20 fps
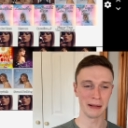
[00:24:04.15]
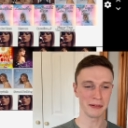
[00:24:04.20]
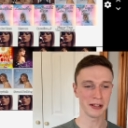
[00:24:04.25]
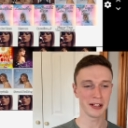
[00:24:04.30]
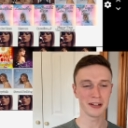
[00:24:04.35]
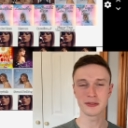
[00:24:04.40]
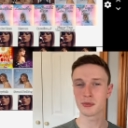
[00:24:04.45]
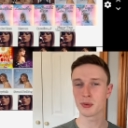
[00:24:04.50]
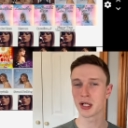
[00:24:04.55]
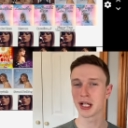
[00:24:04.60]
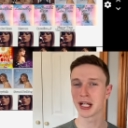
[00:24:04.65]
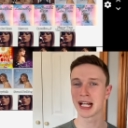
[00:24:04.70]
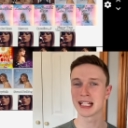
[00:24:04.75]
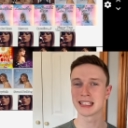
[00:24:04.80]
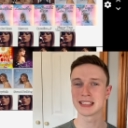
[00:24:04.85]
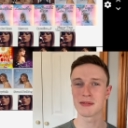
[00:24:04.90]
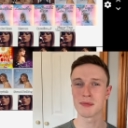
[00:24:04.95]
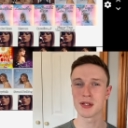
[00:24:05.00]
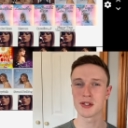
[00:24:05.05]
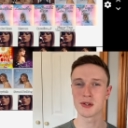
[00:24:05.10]
I'm gonna have to put in
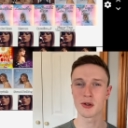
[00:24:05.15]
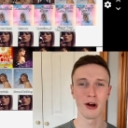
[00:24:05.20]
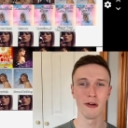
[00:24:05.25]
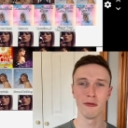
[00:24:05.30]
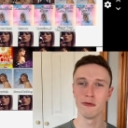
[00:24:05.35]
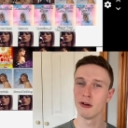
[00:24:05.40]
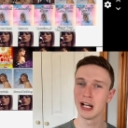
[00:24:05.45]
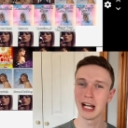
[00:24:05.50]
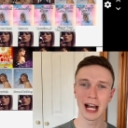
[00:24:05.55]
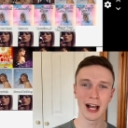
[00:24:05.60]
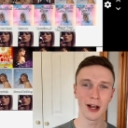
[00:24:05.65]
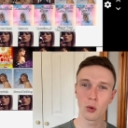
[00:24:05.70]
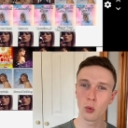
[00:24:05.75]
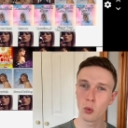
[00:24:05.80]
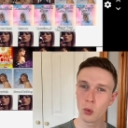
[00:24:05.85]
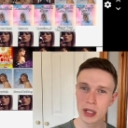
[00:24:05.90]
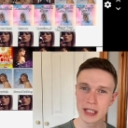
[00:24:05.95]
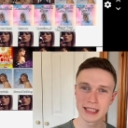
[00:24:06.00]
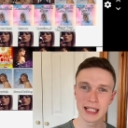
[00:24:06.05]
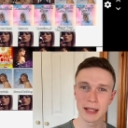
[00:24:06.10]
Casa Musical. I, re- I
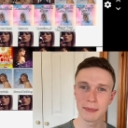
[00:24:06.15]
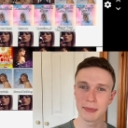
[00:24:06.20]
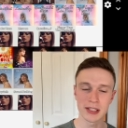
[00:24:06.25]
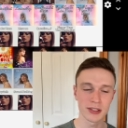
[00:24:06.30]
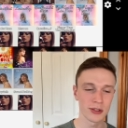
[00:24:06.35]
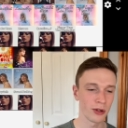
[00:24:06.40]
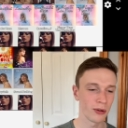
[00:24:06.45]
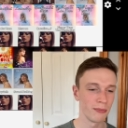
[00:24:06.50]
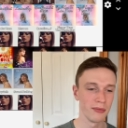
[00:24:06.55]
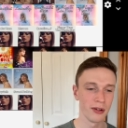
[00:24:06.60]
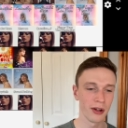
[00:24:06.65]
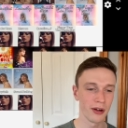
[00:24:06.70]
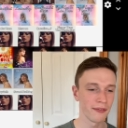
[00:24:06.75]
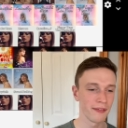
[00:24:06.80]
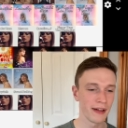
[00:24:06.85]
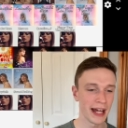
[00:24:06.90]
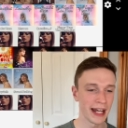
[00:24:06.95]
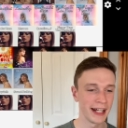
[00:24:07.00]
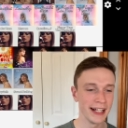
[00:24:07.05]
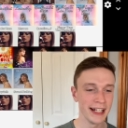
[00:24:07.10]
always skip that song. I'm not a
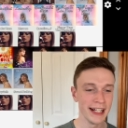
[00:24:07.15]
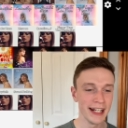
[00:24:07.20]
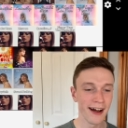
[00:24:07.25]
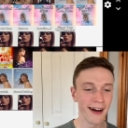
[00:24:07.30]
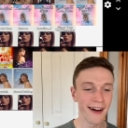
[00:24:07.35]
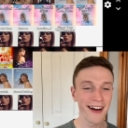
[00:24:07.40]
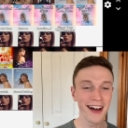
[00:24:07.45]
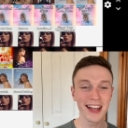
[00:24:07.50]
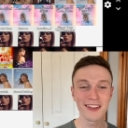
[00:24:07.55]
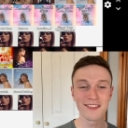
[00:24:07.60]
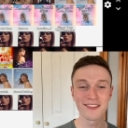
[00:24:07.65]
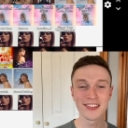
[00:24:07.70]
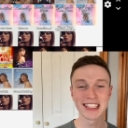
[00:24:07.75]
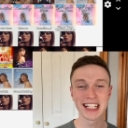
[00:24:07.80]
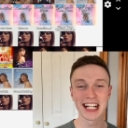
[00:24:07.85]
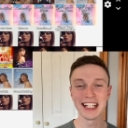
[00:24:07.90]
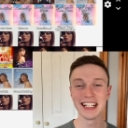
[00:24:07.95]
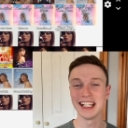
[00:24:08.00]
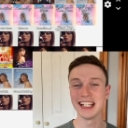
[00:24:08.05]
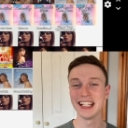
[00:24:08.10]
fan. High
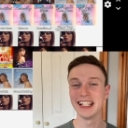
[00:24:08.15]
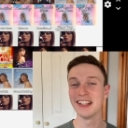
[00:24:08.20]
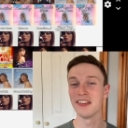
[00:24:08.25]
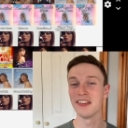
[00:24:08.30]
Infidelity,